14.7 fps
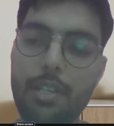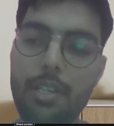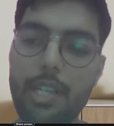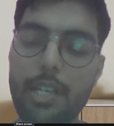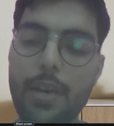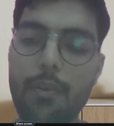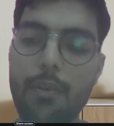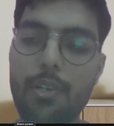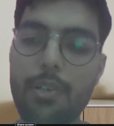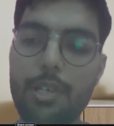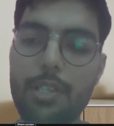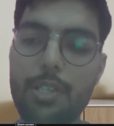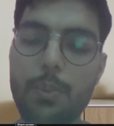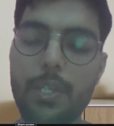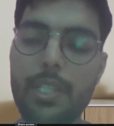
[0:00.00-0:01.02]
the regular
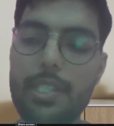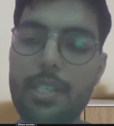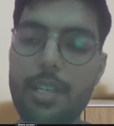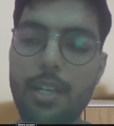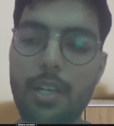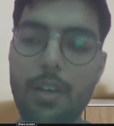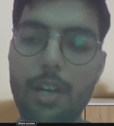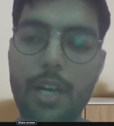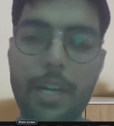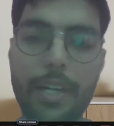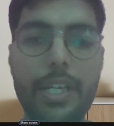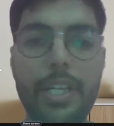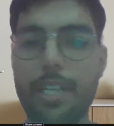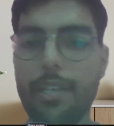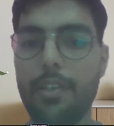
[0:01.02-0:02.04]
customer is
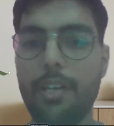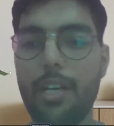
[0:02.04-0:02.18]
100k